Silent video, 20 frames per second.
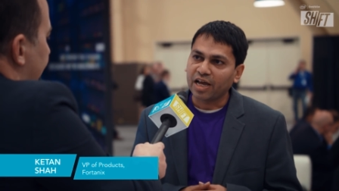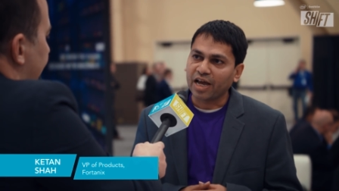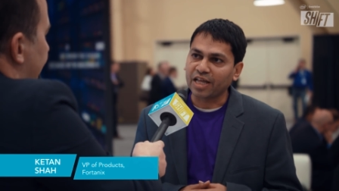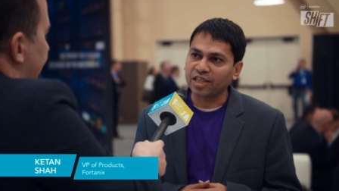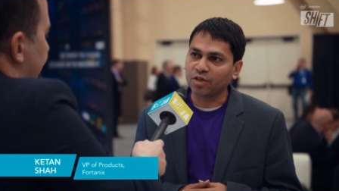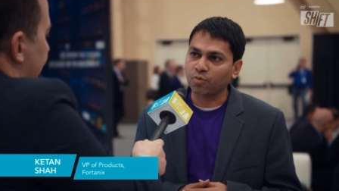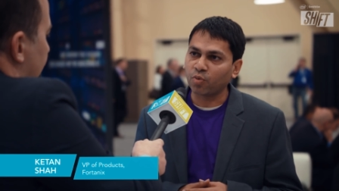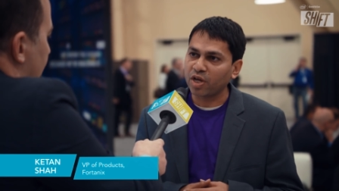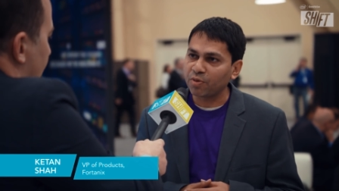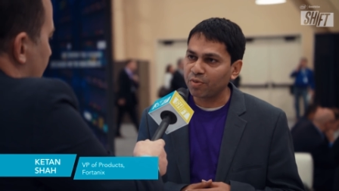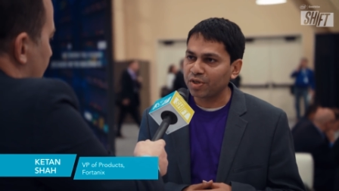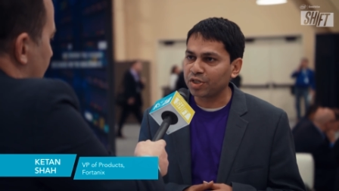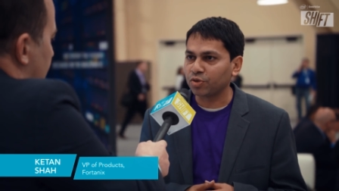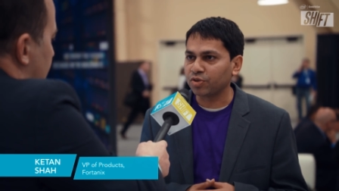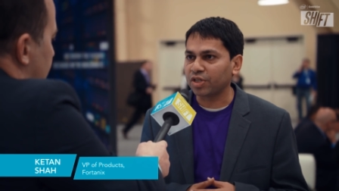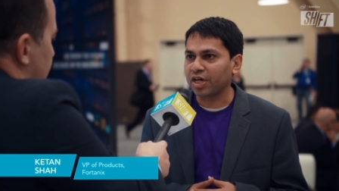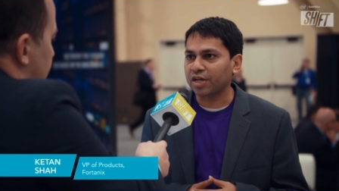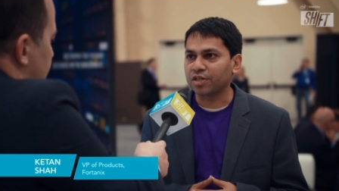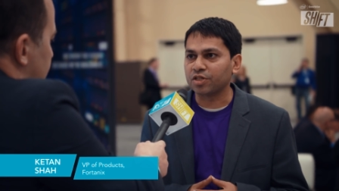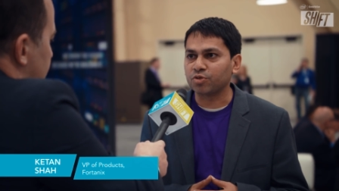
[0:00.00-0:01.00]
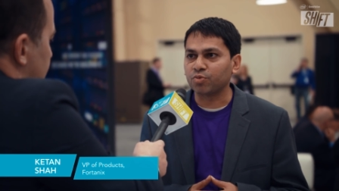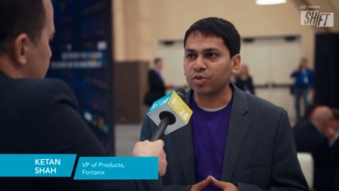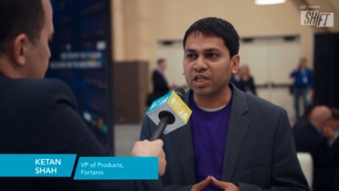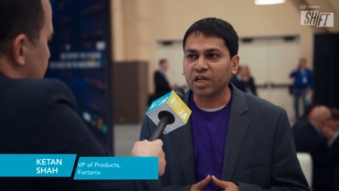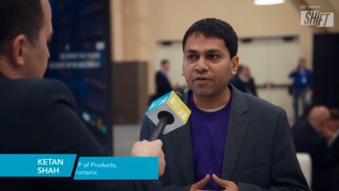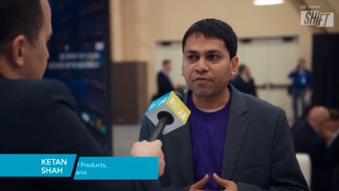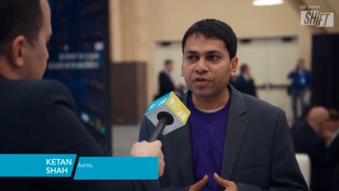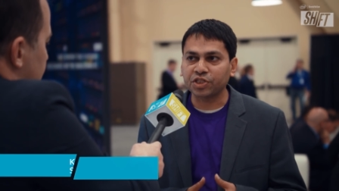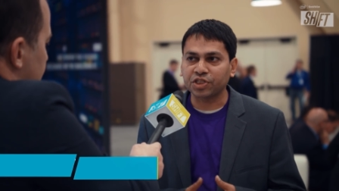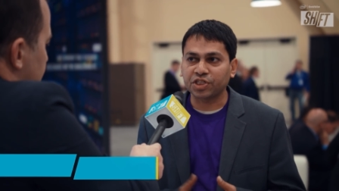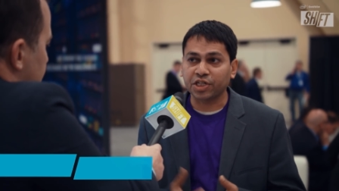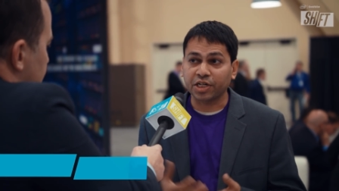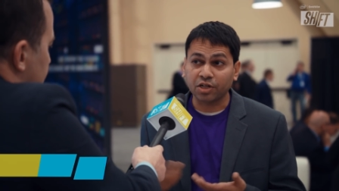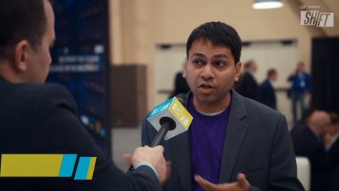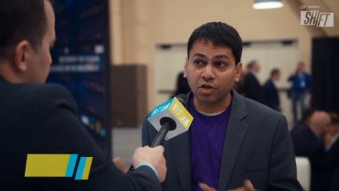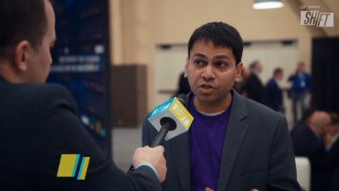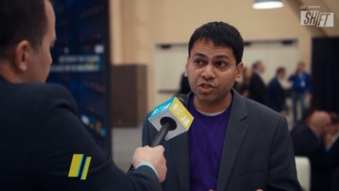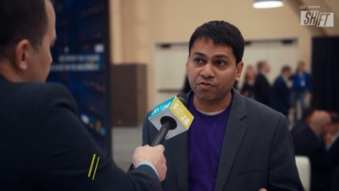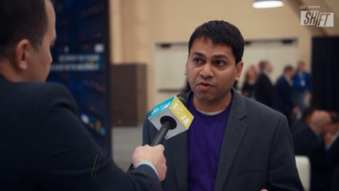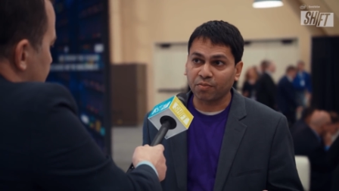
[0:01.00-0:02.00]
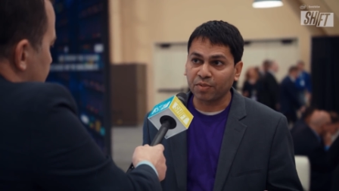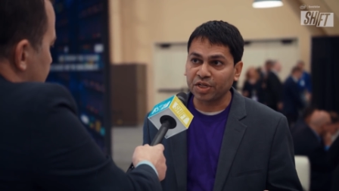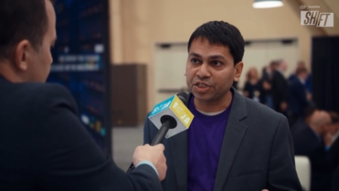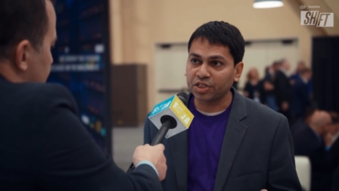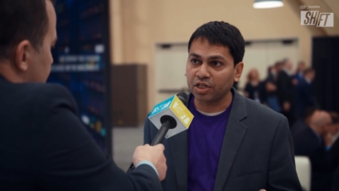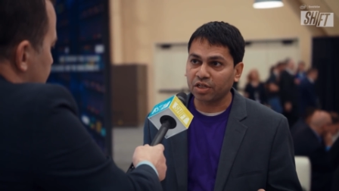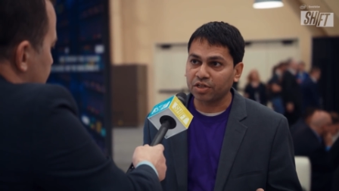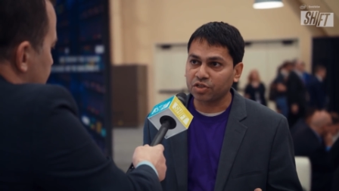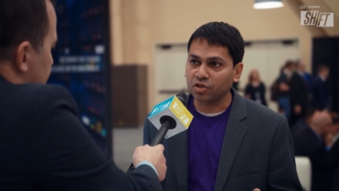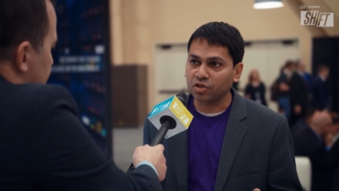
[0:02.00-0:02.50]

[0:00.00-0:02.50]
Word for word: And the way we do that is we leverage a technology from Intel.